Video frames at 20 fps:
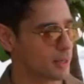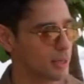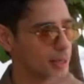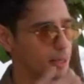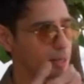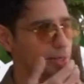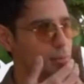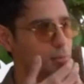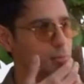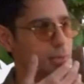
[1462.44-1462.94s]

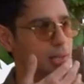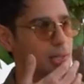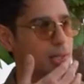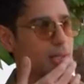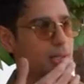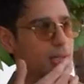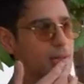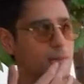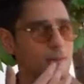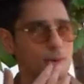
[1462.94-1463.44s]
And then
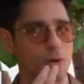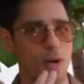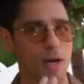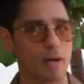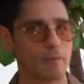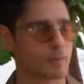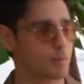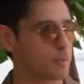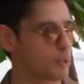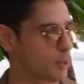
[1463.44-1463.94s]
B, we all
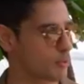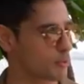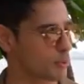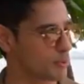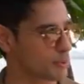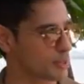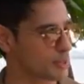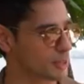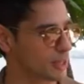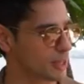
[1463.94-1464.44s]
have to be
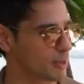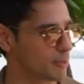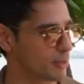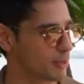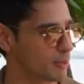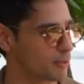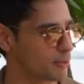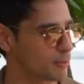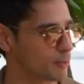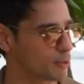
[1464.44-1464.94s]
optimistic
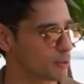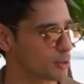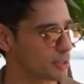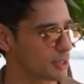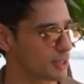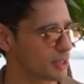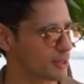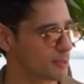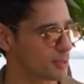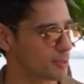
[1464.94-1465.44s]
about the
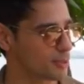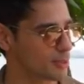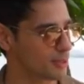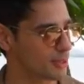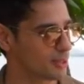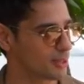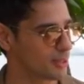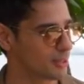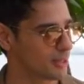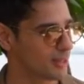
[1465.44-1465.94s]
future that we
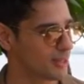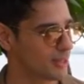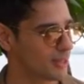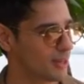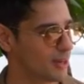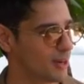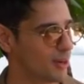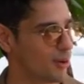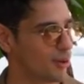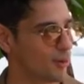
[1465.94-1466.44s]
would
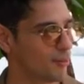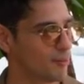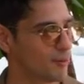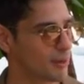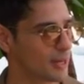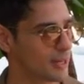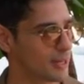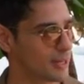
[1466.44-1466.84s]
hopefully...